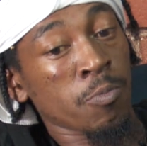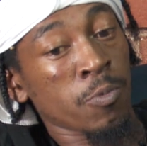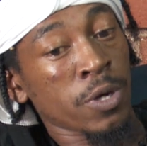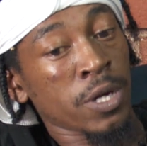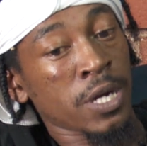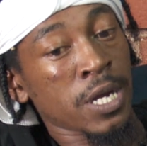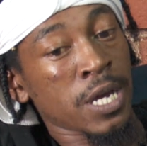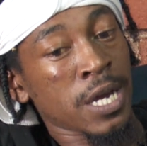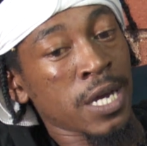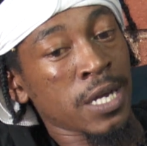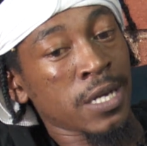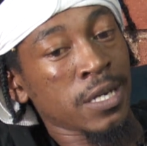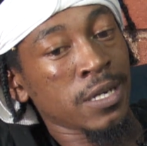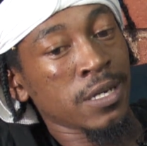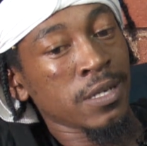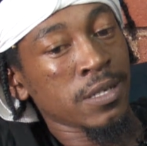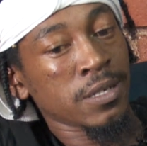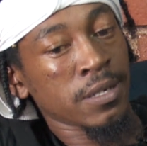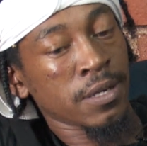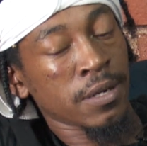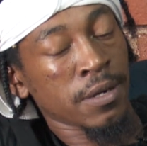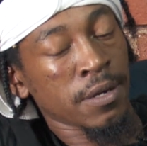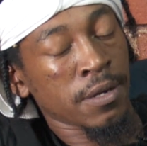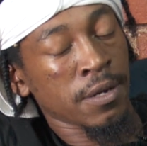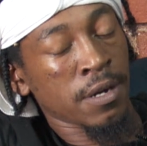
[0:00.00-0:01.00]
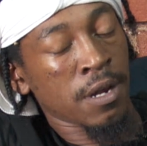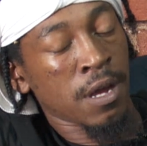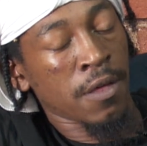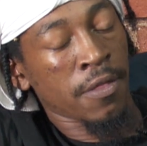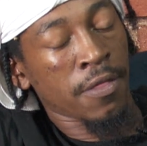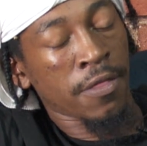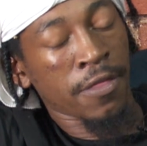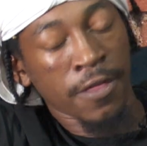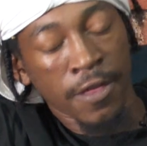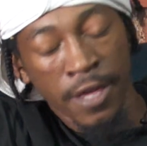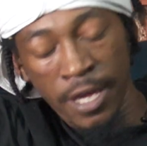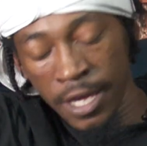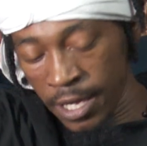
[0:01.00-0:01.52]
when I had
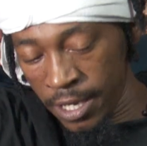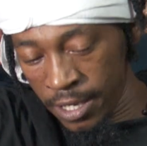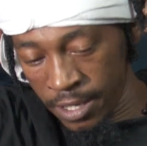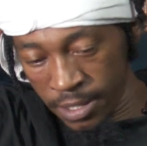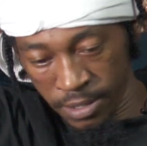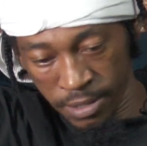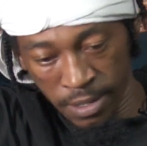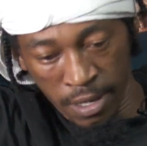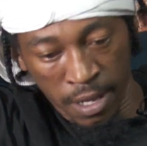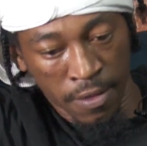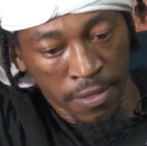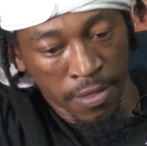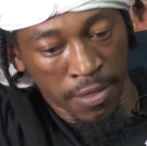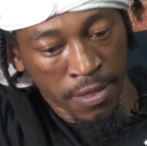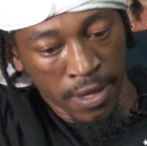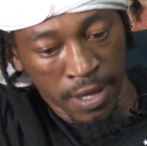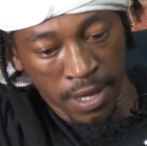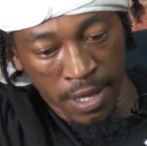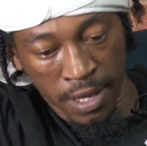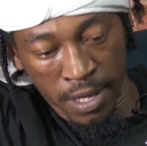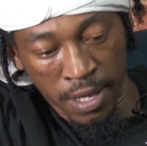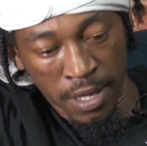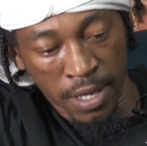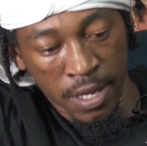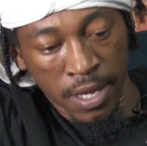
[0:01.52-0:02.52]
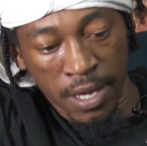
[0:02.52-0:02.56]
nothing, nothing.